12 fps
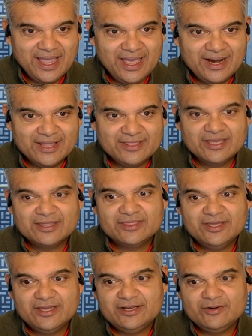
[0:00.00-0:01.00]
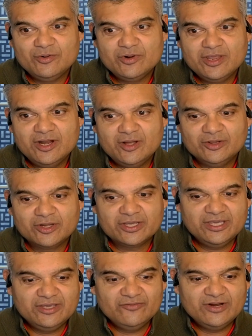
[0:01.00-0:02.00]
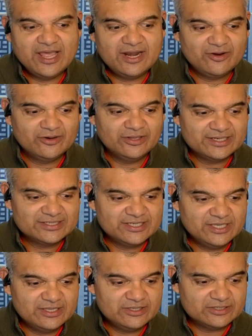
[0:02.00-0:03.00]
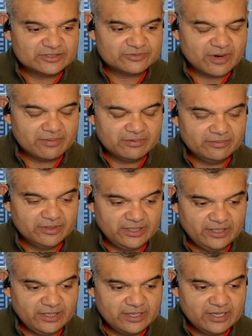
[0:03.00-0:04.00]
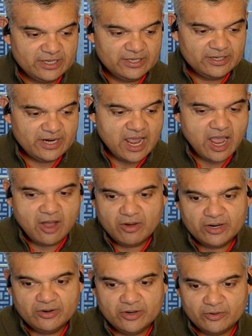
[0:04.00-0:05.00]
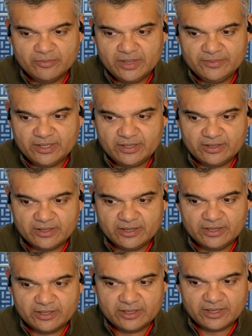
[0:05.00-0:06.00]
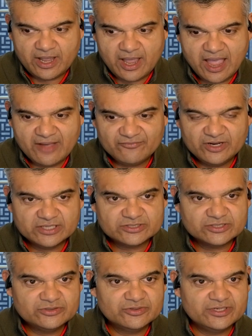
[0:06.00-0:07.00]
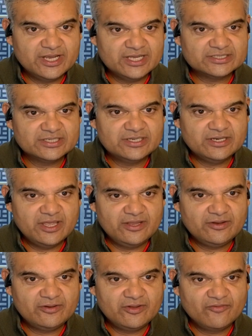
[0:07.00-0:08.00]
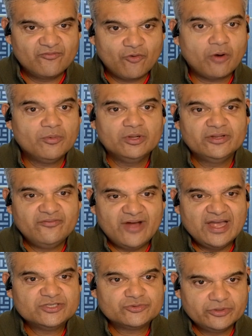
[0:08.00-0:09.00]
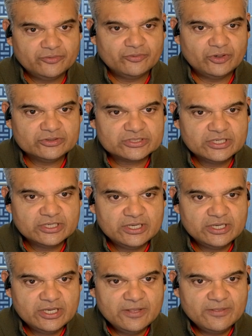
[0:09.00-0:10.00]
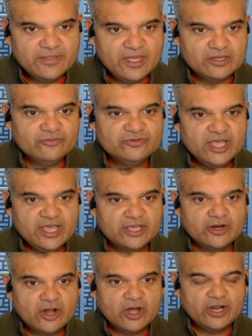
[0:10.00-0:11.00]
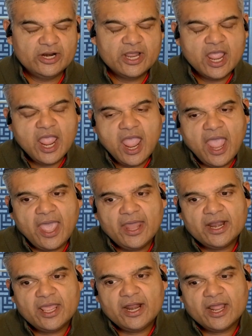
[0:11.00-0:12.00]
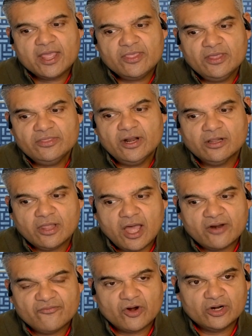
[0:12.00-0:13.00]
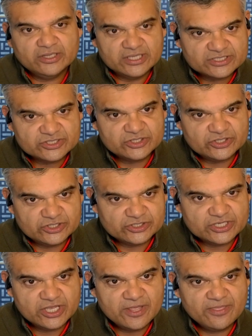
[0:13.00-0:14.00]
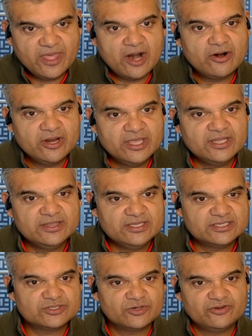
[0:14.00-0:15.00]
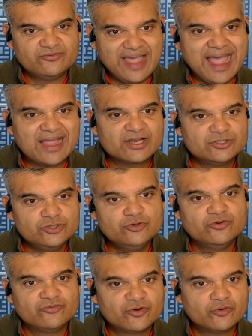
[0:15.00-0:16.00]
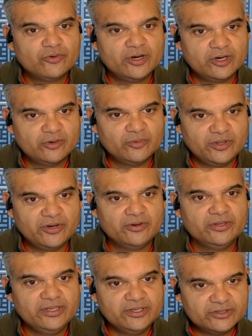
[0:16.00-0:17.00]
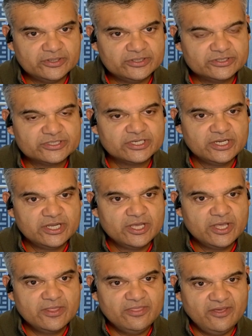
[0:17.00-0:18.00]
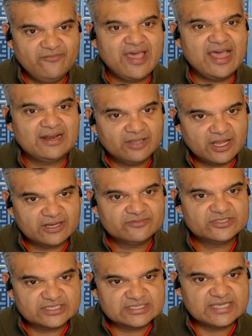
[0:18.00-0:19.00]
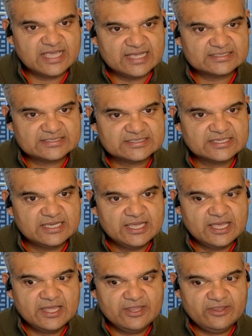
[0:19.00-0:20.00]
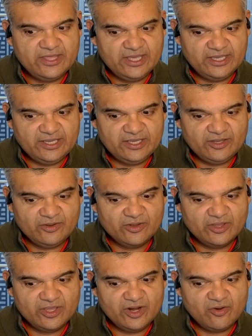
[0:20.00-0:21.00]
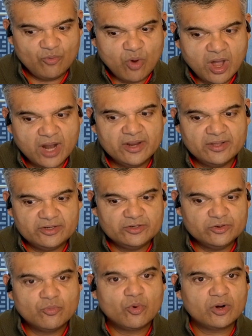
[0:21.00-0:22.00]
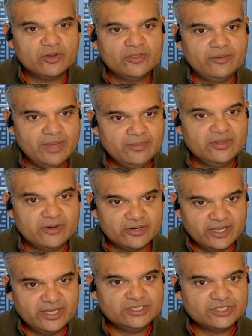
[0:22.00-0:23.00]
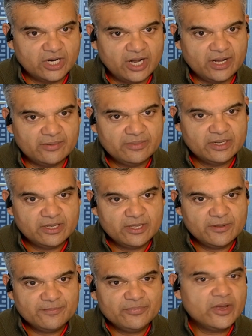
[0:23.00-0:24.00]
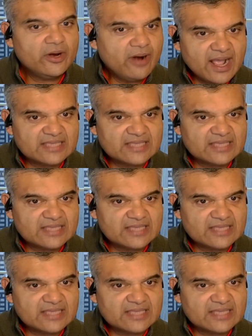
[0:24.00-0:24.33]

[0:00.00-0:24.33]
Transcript: and i think that you know looking even at your linkedin there's probably now, I don't know, maybe uh, a half dozen to a dozen uh, formal advisory roles that you've taken on. And and I think that a lot of our listeners that are in this sort of act 2 of career where they're leaders, they've had a lot of success, they, you know, want to do more than maybe their day job. They're